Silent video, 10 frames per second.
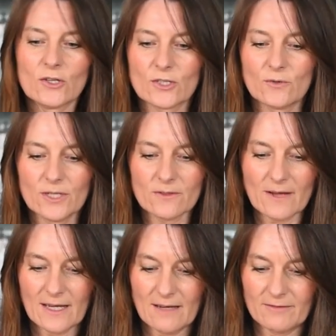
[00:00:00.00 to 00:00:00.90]
So here
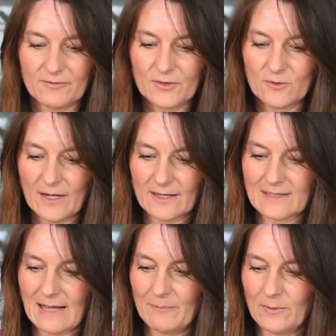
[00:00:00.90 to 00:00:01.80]
I have a few
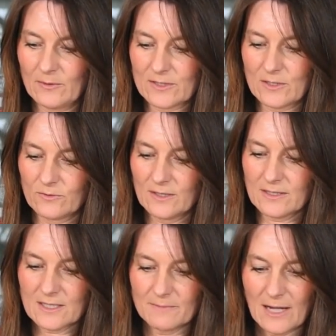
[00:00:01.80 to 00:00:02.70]
examples. So
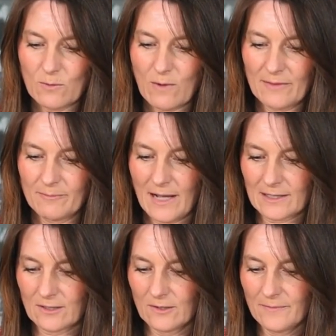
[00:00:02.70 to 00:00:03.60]
this is my one
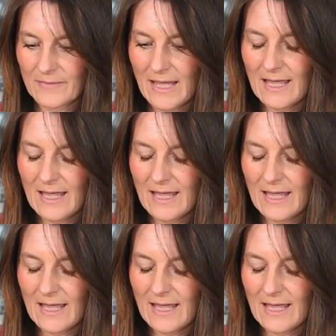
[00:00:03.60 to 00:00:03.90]
bottle.